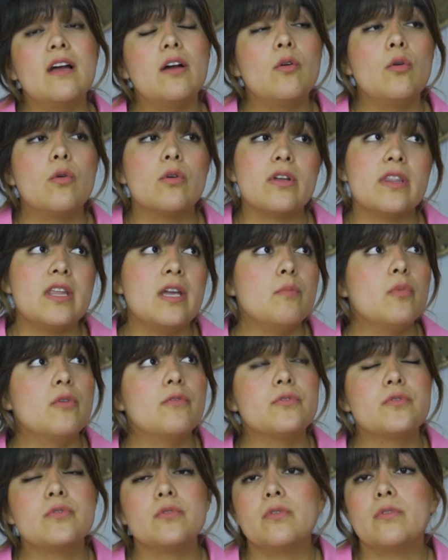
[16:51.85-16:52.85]
or they
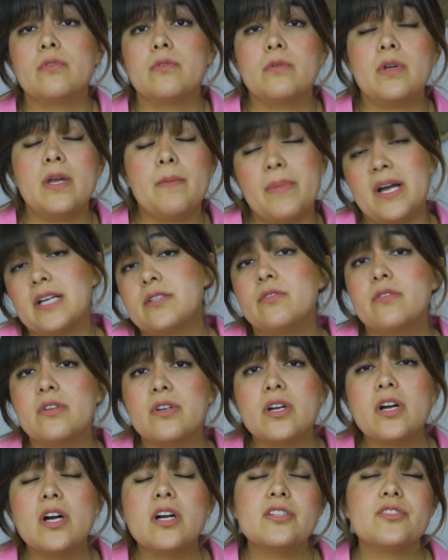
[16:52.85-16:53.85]
move to, uh, back to
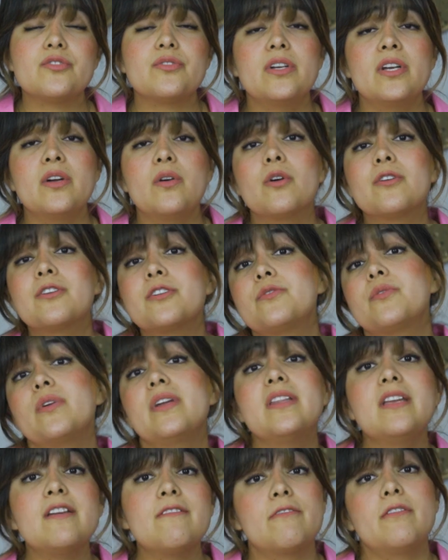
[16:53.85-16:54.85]
their country or to
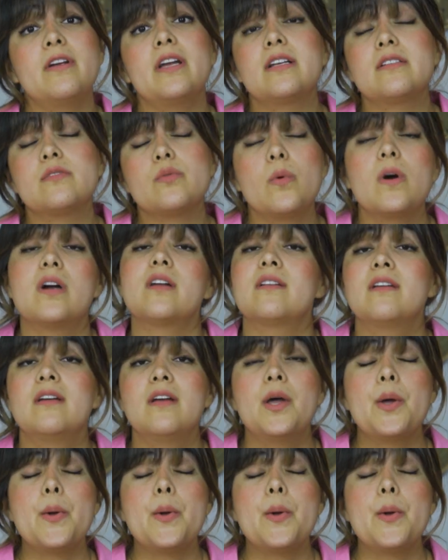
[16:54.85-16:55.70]
a different one.